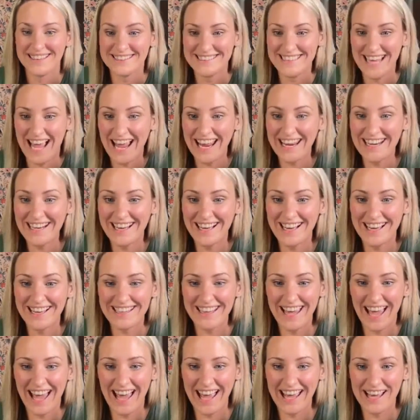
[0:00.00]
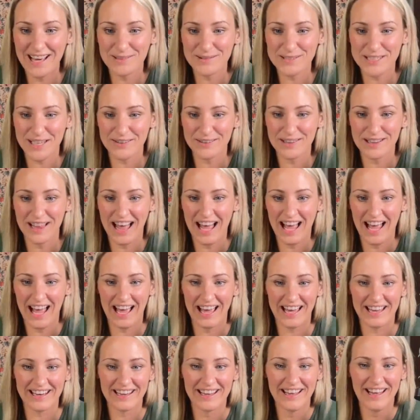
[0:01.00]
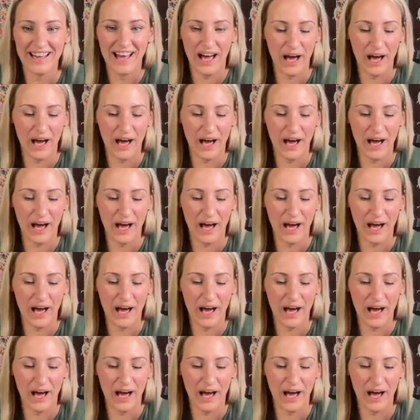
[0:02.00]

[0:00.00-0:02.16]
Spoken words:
Dana, yay, I'm so glad.